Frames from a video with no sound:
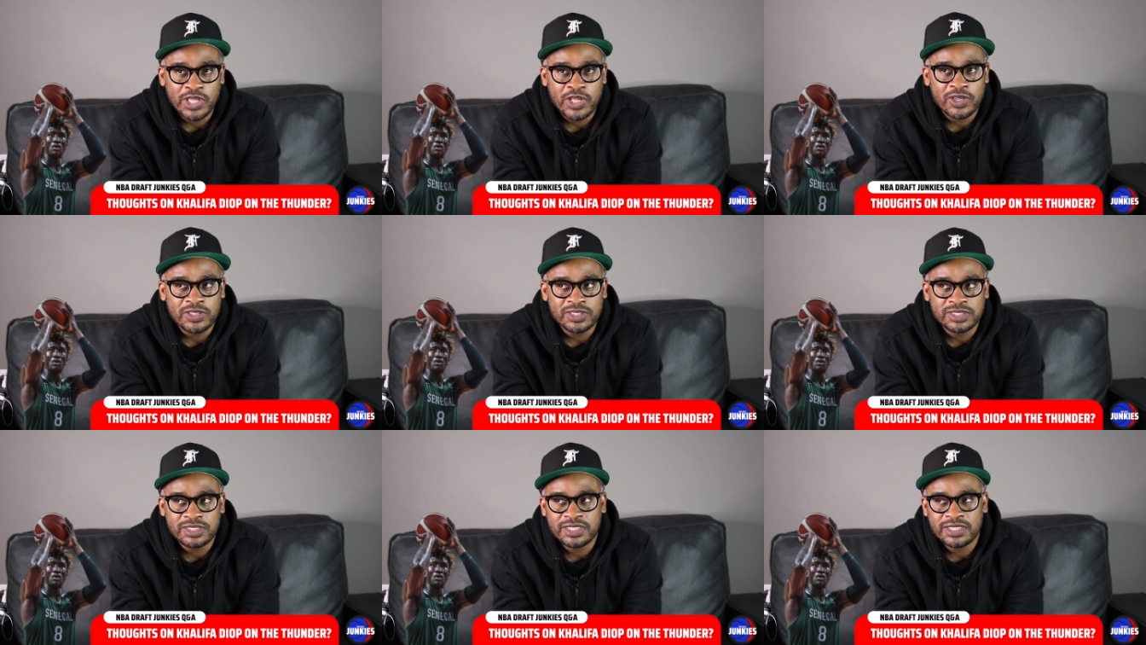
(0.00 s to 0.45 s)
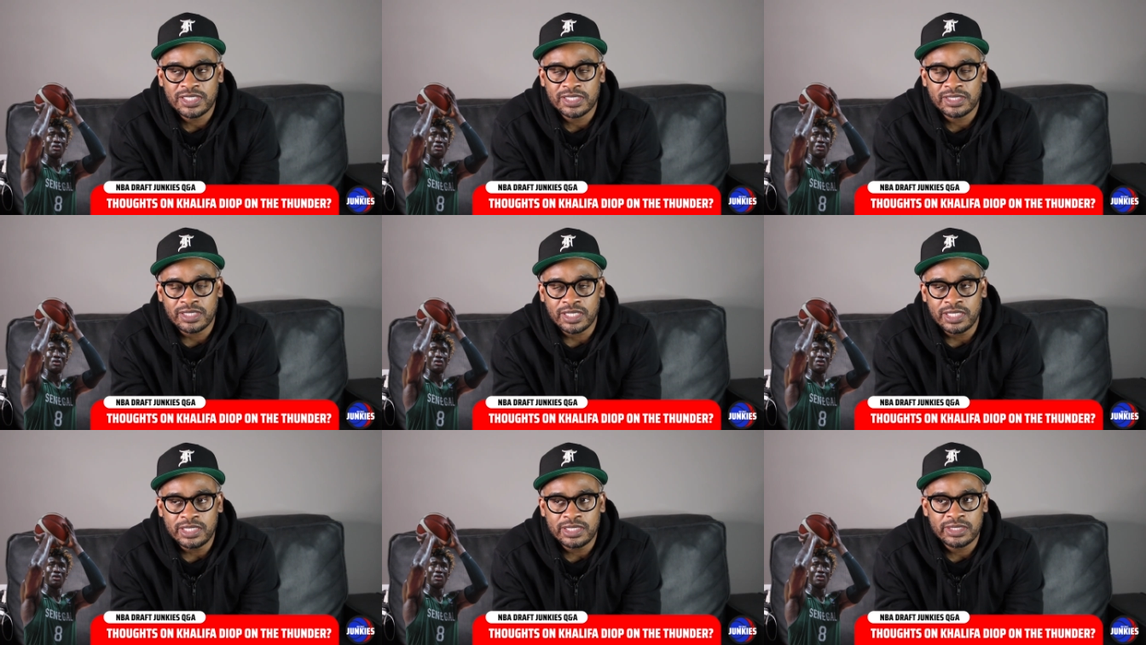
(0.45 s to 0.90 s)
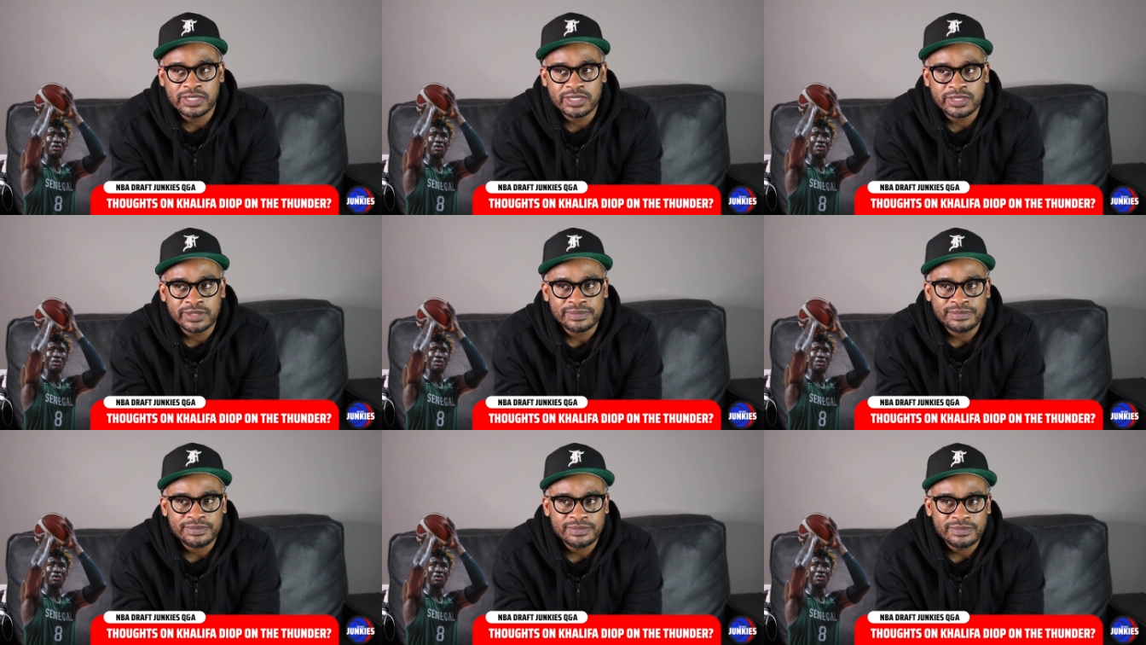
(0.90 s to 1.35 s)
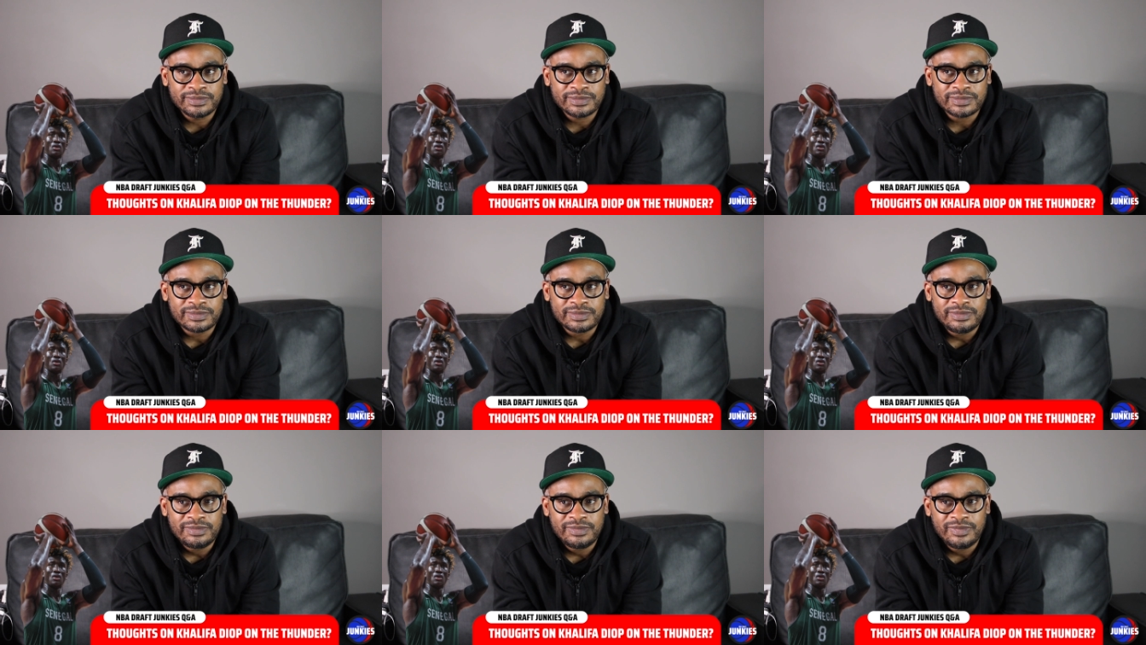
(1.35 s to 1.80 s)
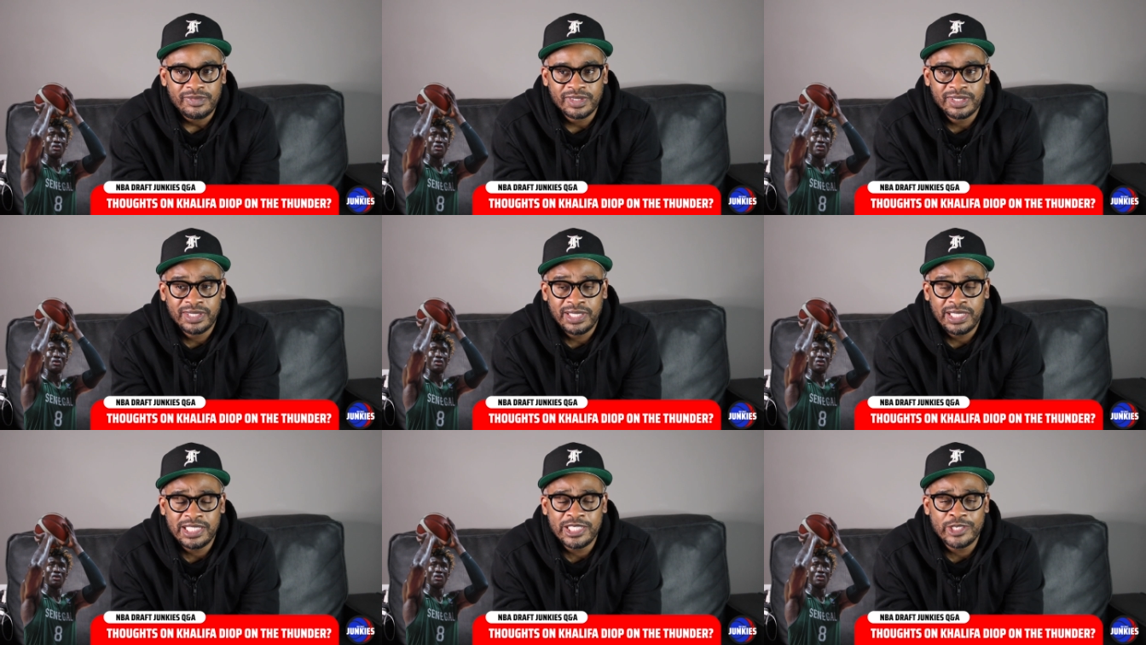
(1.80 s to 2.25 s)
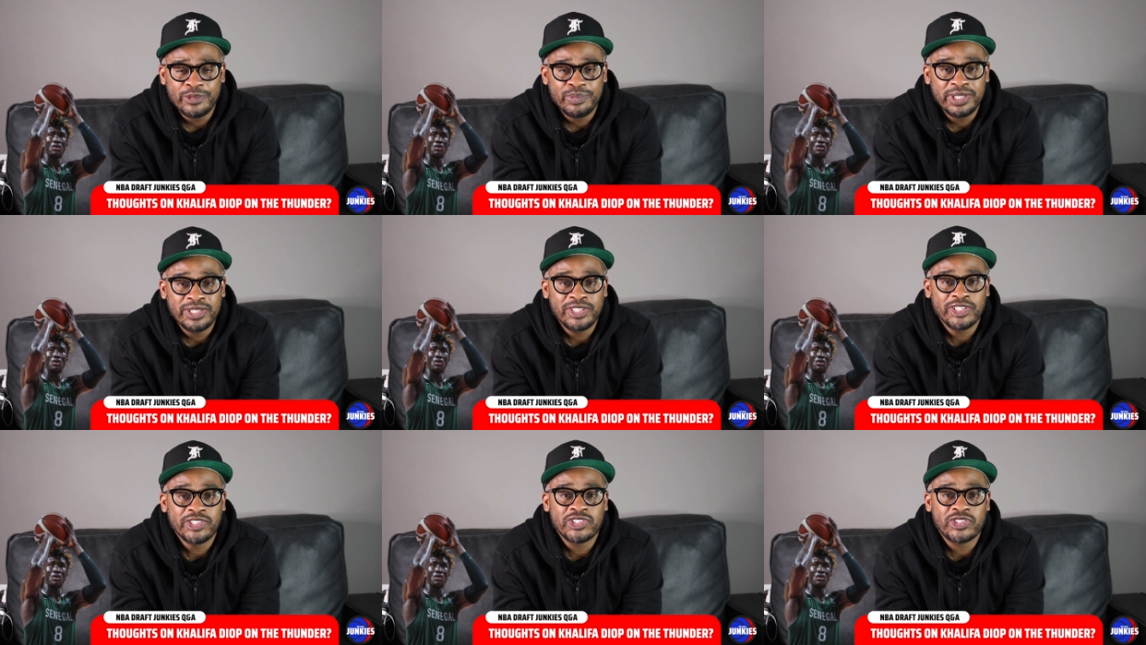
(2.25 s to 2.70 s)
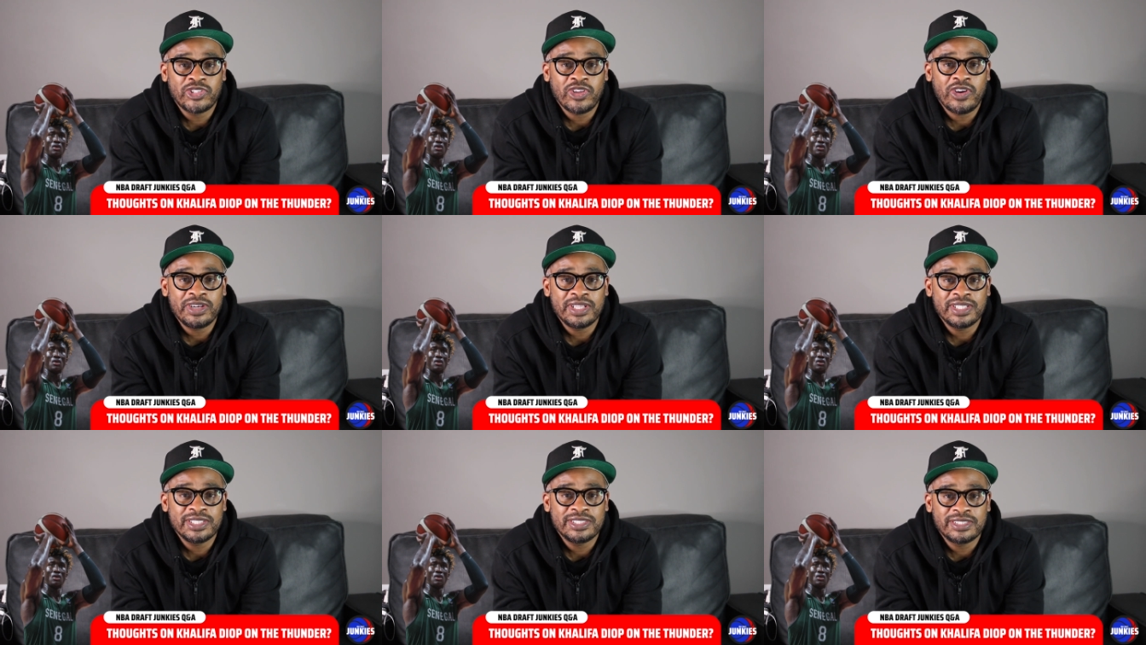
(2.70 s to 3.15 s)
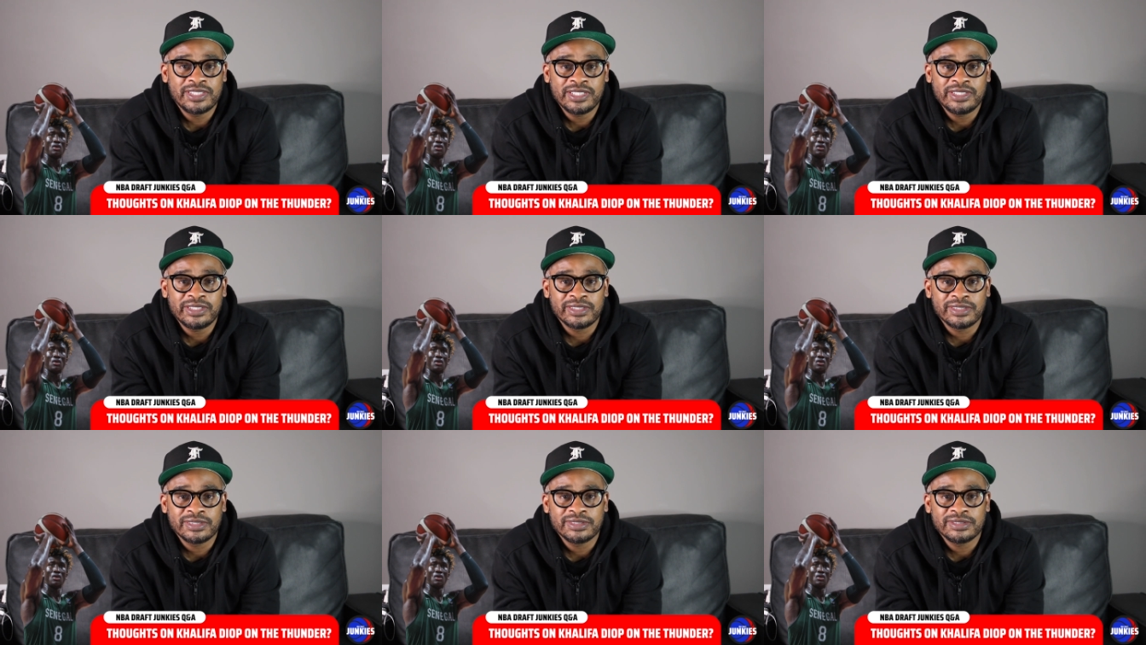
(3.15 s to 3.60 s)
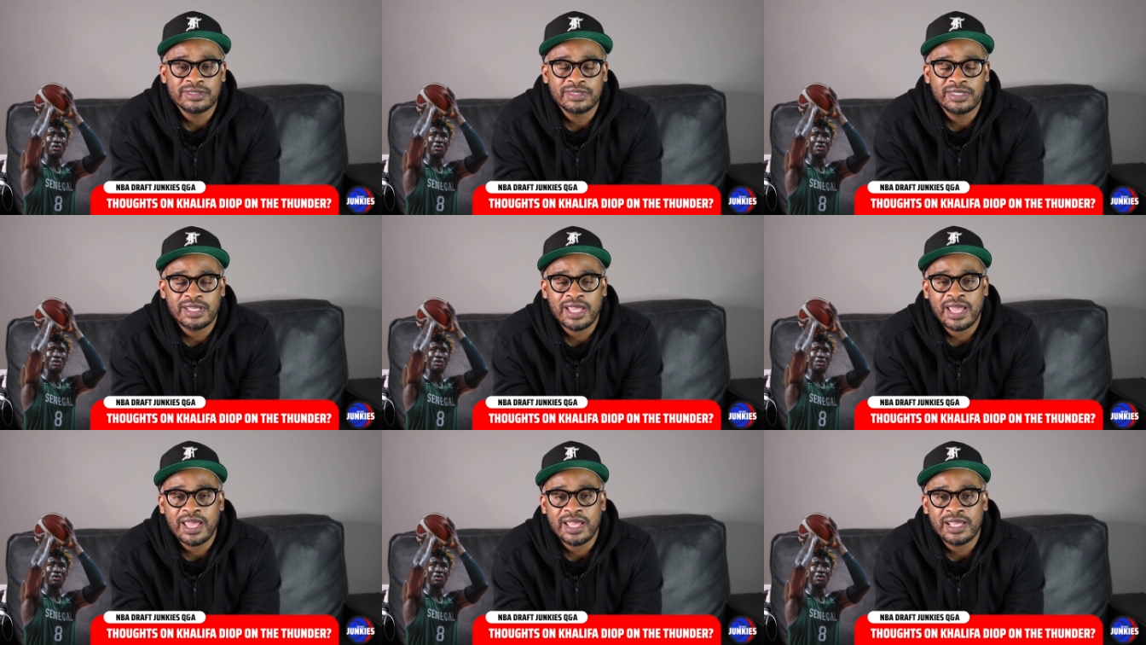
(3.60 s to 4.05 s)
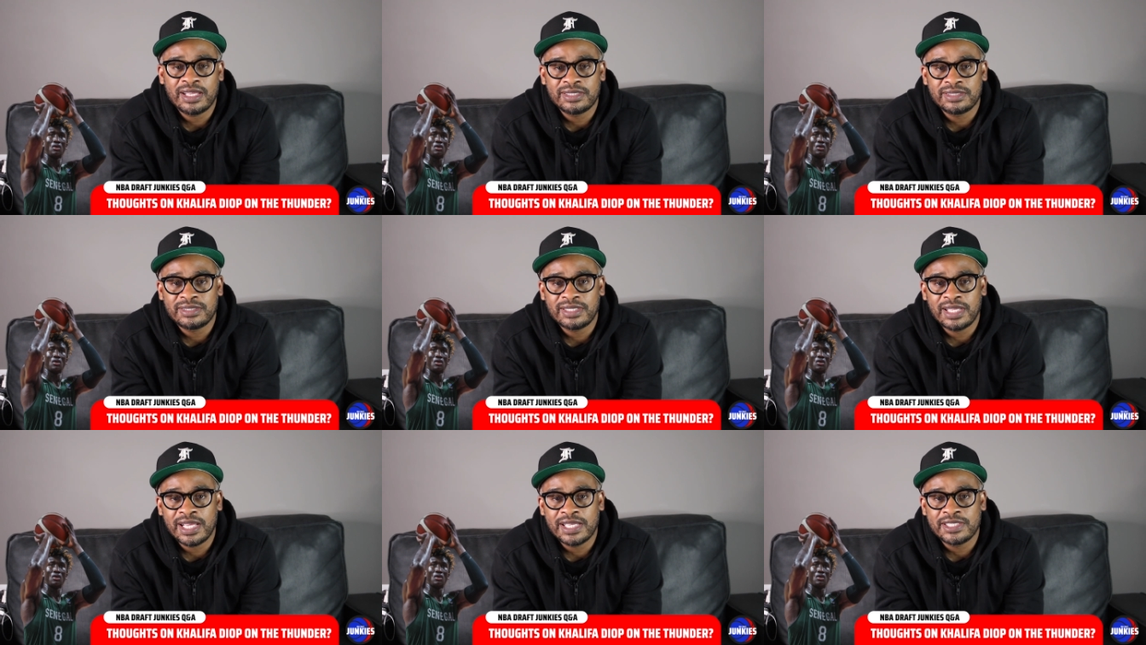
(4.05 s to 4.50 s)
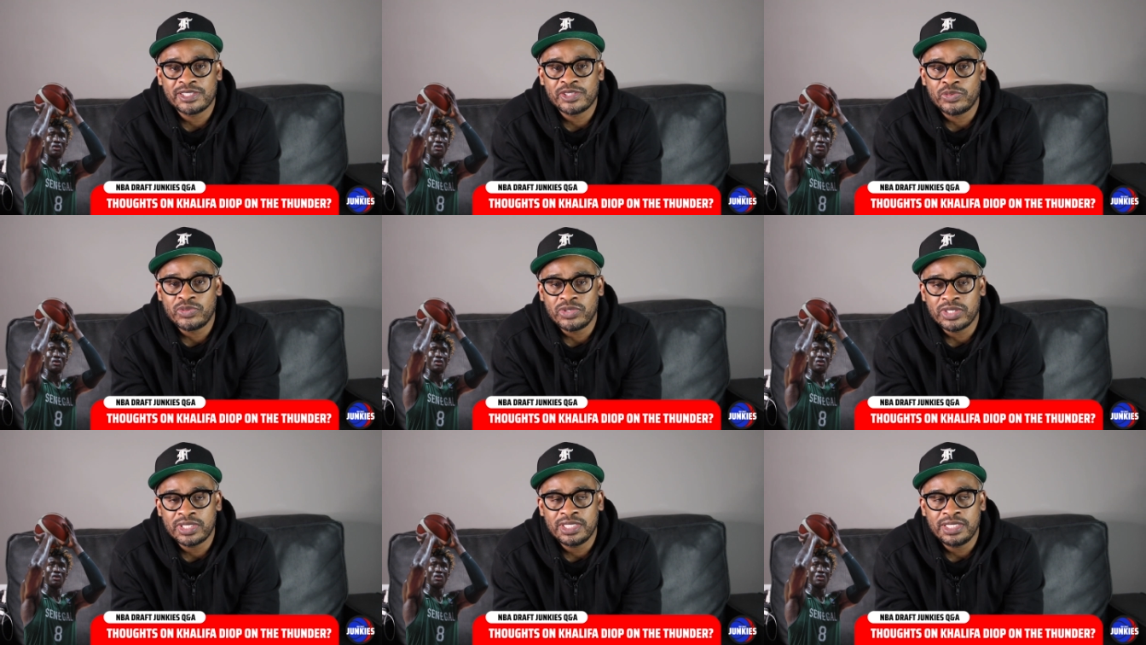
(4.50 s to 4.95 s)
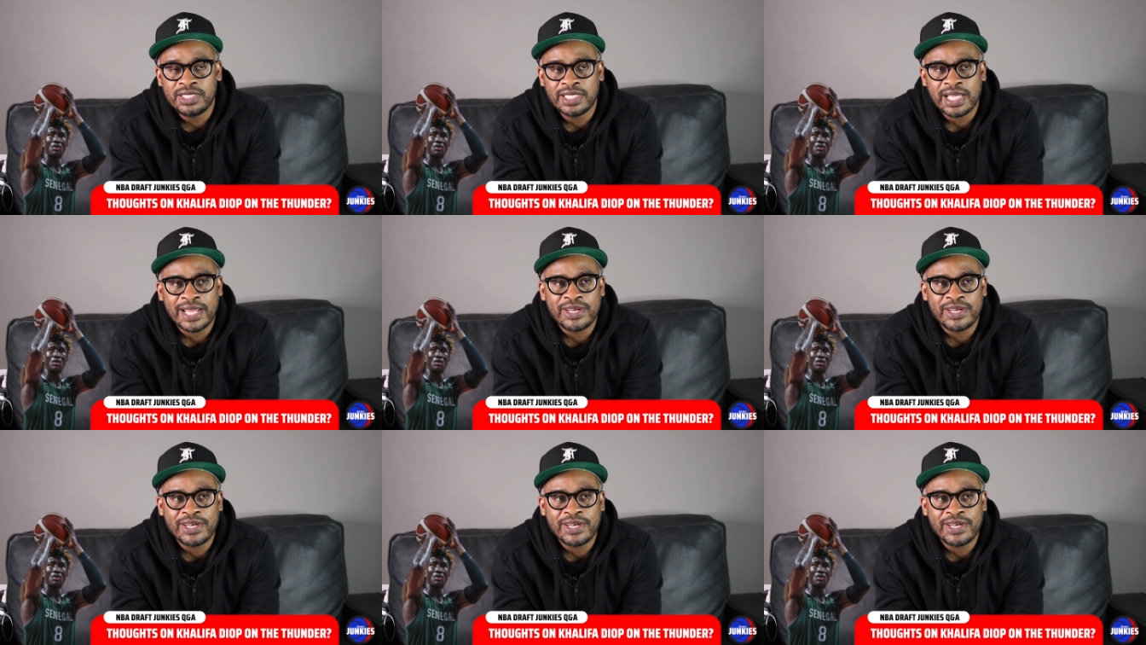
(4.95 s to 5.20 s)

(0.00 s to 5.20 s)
goes to the Thunder, he could be their starting center as as a rookie.